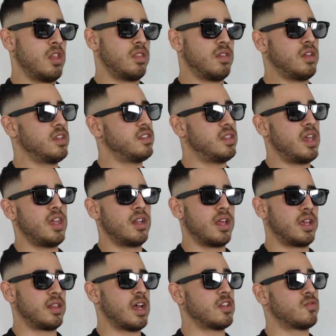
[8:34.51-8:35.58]
To this day,
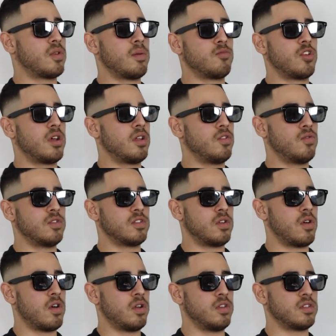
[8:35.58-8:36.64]
like, that's what I'm trying to do as
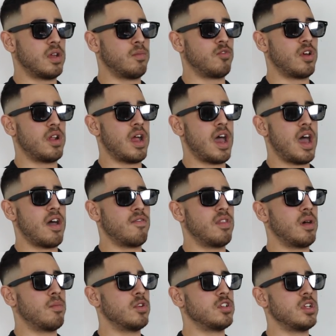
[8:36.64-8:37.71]
an artist. I'm trying to have
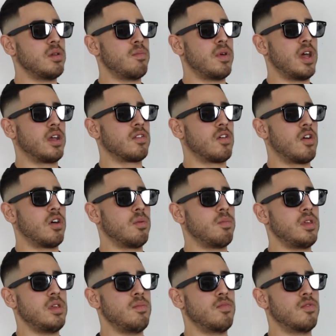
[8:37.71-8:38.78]
that much impact on
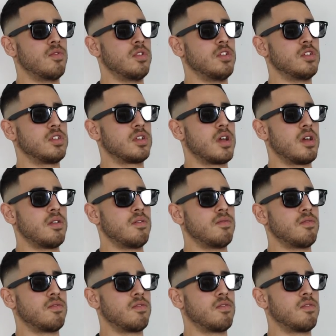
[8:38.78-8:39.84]
people and just kind of